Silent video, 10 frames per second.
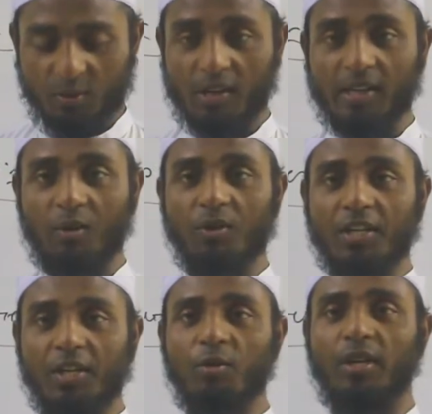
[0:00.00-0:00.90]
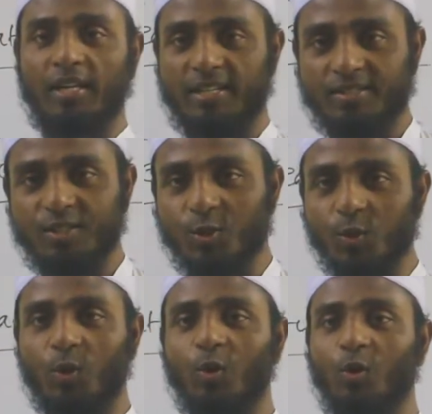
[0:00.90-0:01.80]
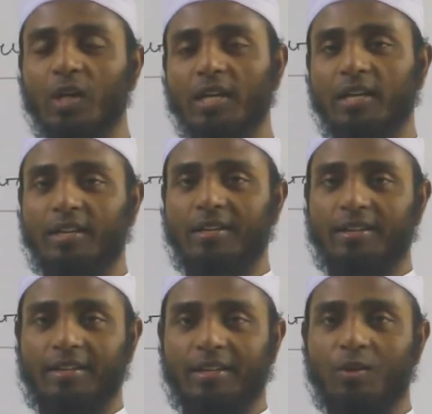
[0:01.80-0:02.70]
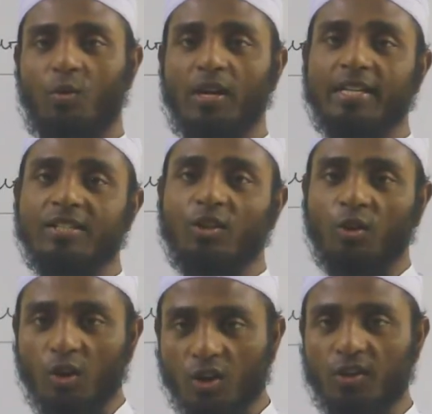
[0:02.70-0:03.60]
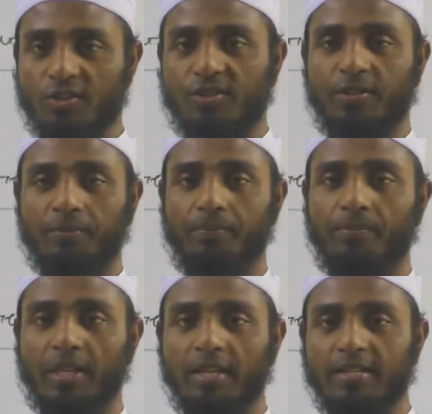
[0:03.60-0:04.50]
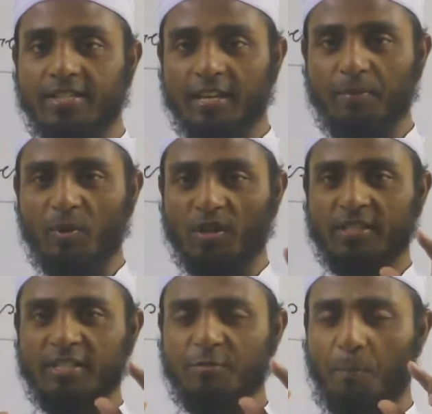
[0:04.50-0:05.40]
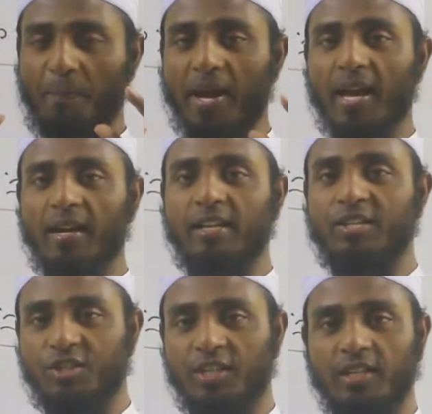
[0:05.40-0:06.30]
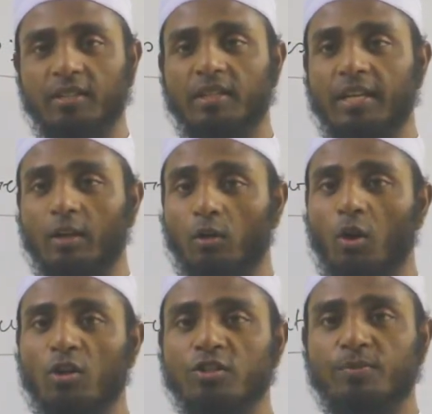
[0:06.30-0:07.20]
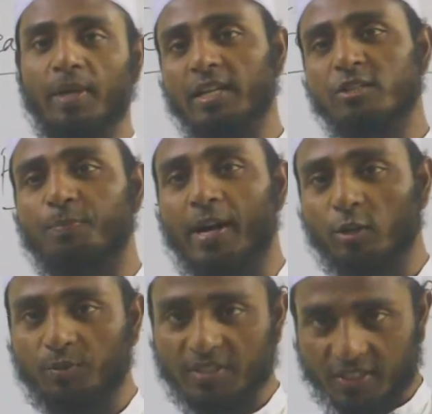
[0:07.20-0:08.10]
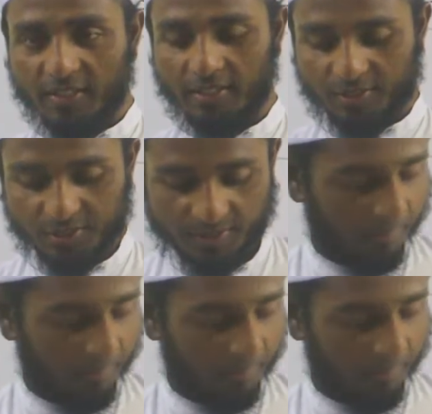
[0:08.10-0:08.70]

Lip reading: now curious to know what is clause. Dear viewers, it is very easy. Clause means part of the sentence.